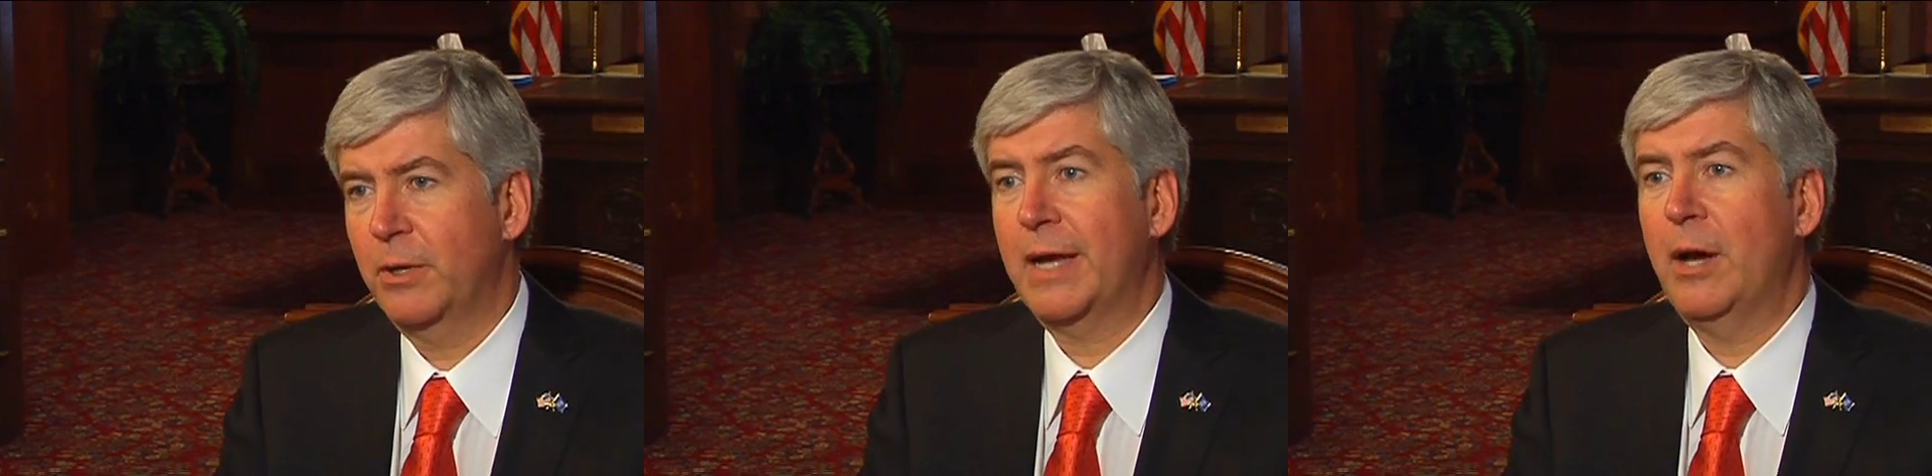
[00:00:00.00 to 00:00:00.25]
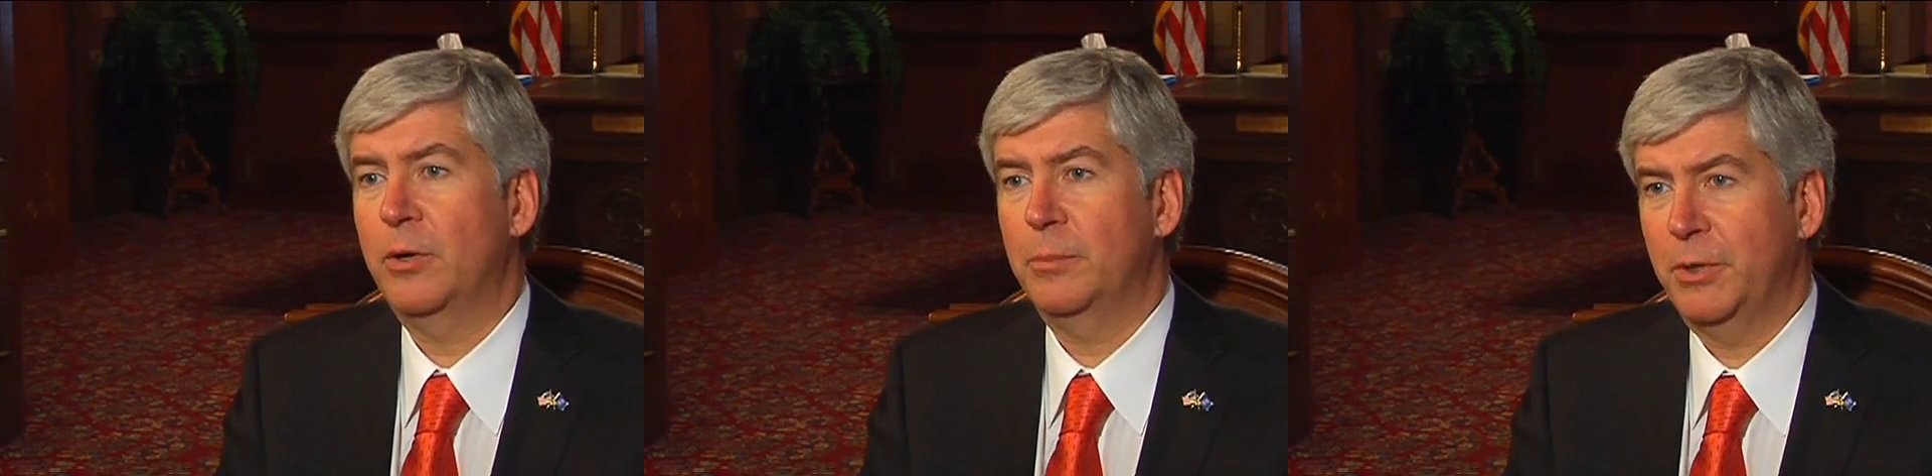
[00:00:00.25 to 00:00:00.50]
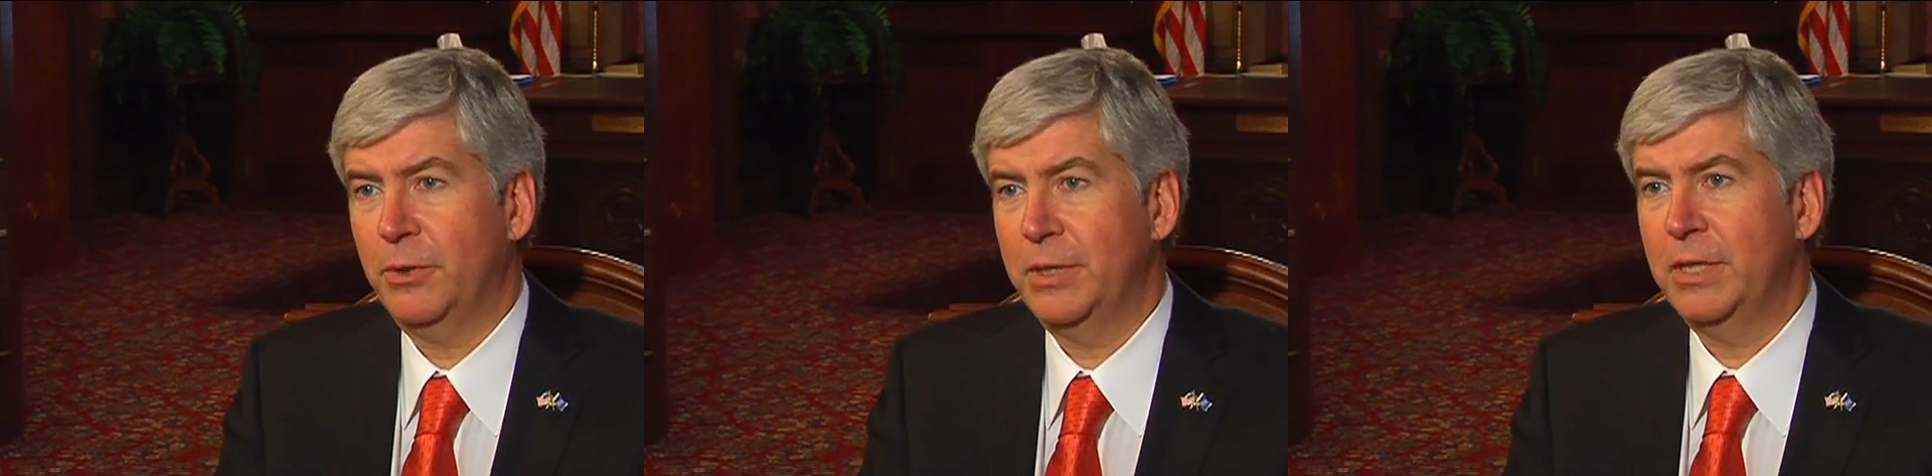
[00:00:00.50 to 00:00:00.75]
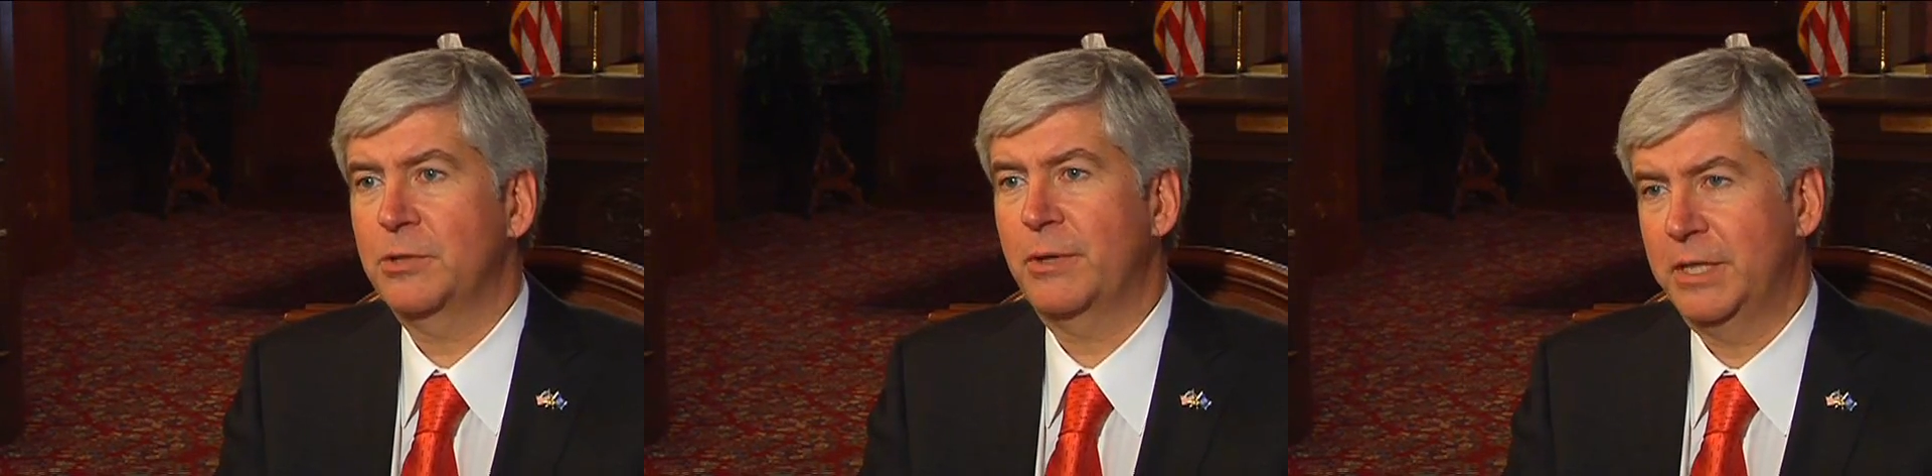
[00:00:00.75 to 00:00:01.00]

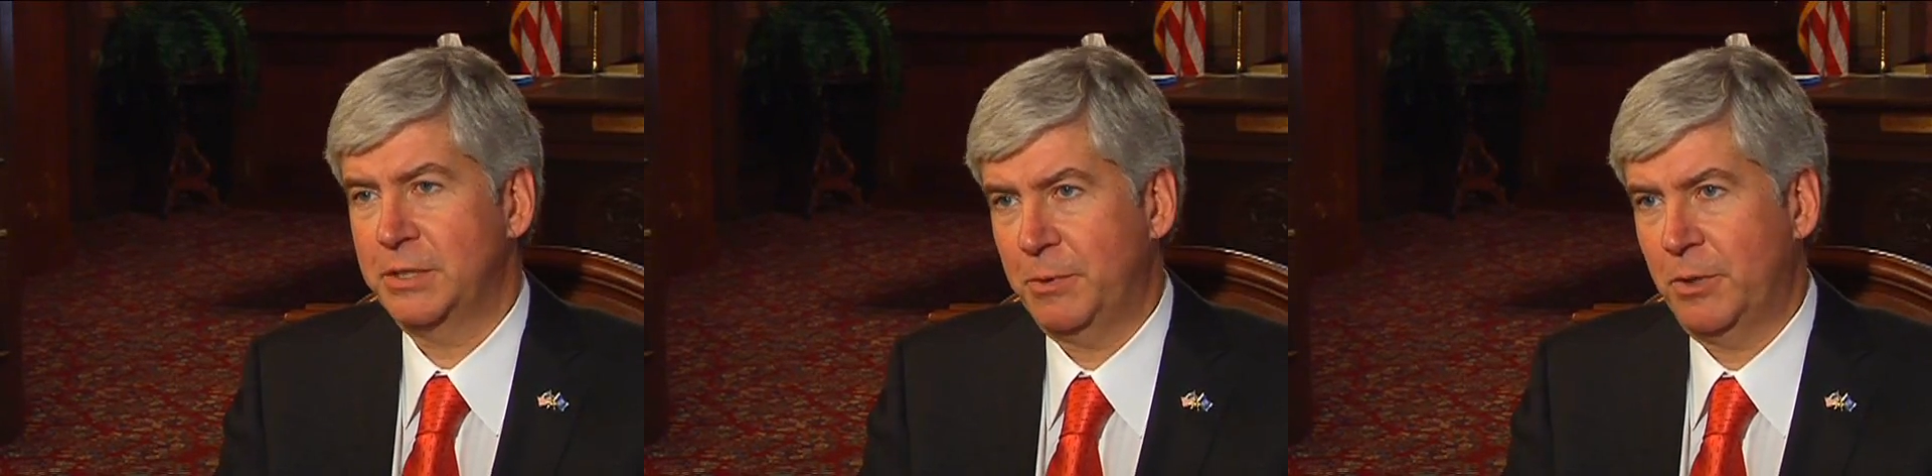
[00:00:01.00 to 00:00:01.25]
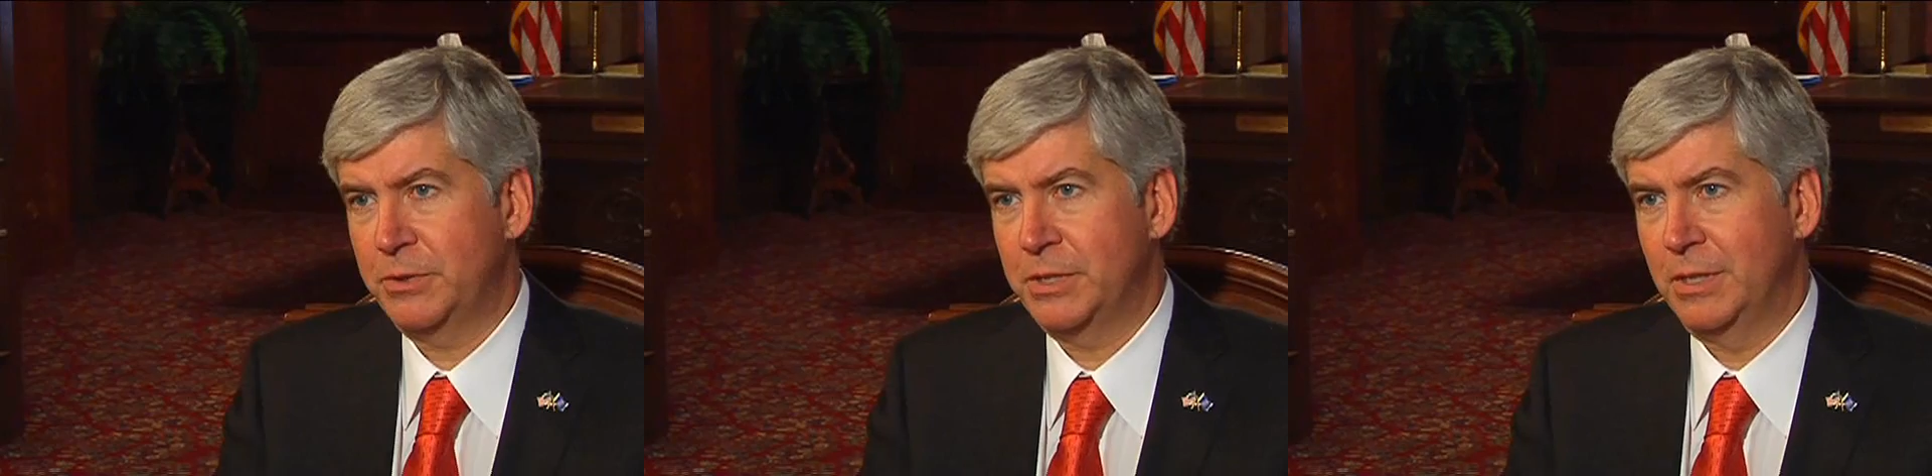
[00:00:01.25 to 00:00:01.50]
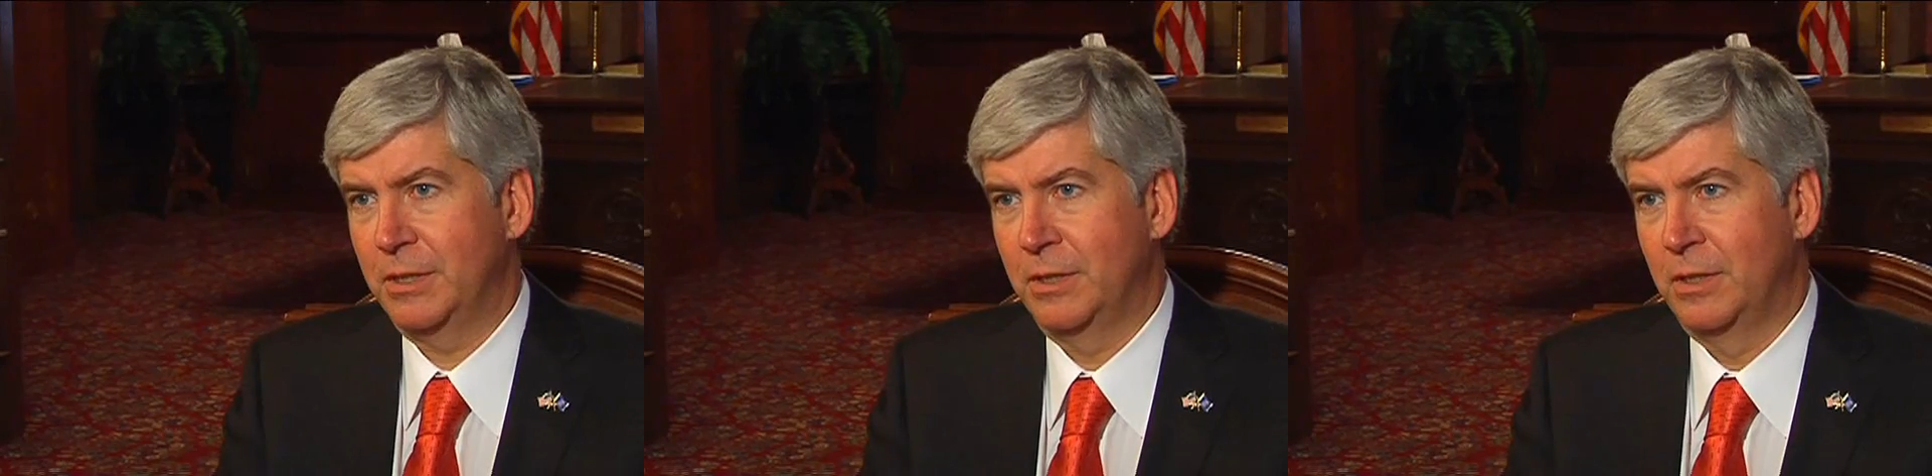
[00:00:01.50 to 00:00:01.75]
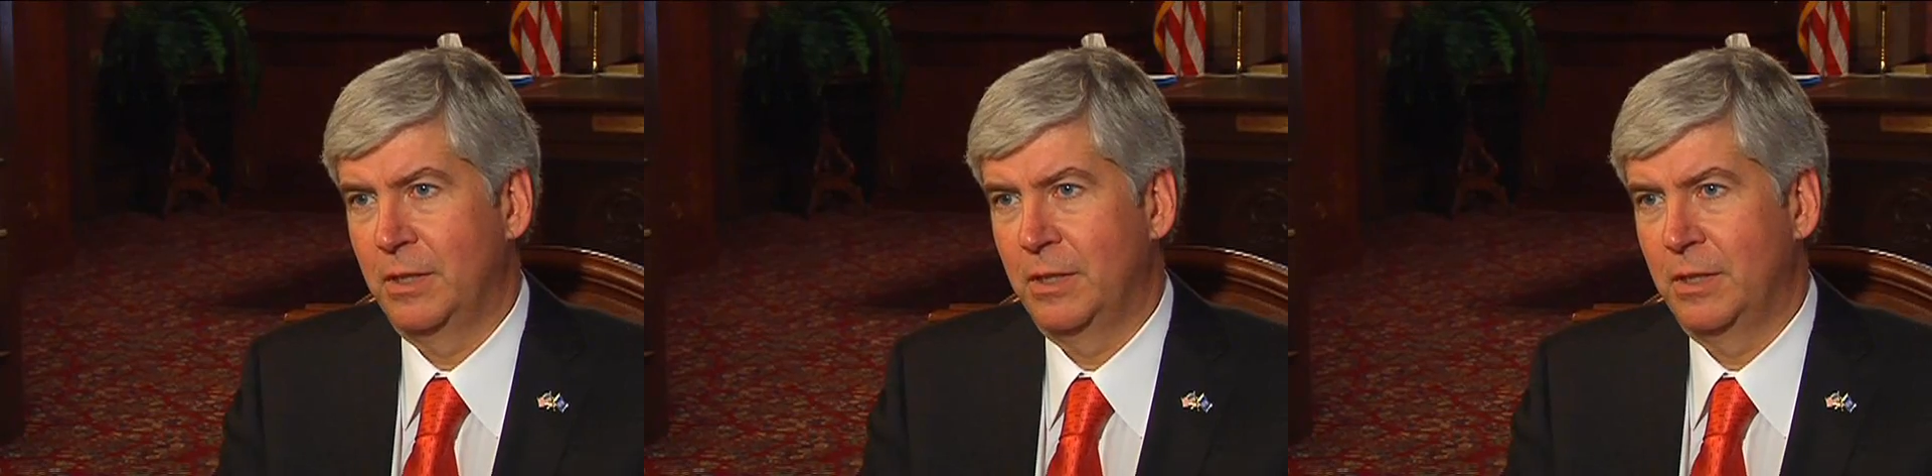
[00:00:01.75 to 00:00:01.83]
accountability and transparency.